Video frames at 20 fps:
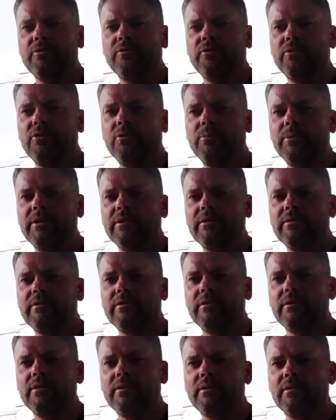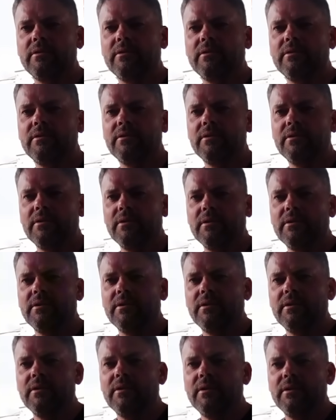Oh, I heard you saying something about it,
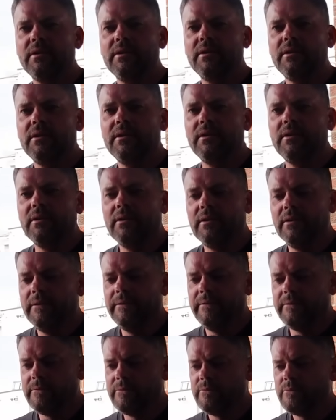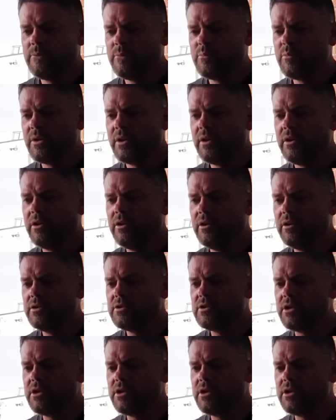but I don't know the ins and outs.